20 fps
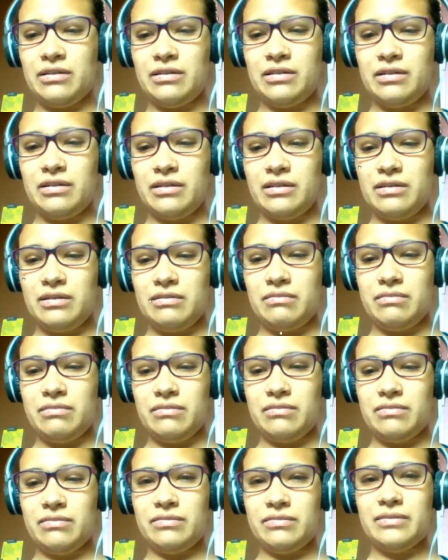Yeah,
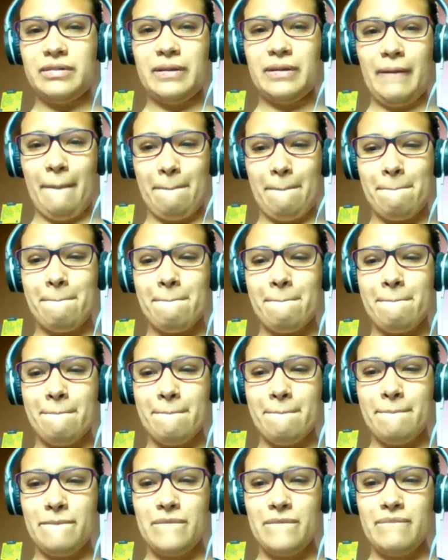great job.
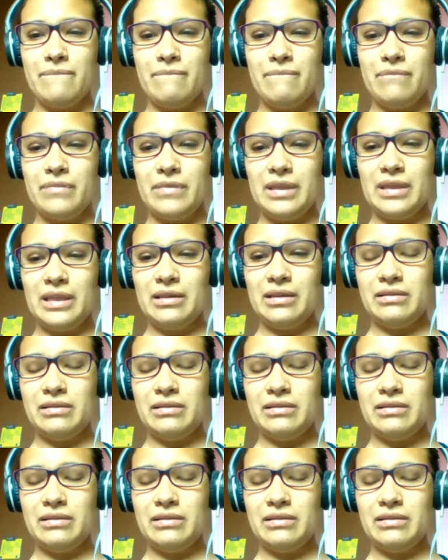And can you please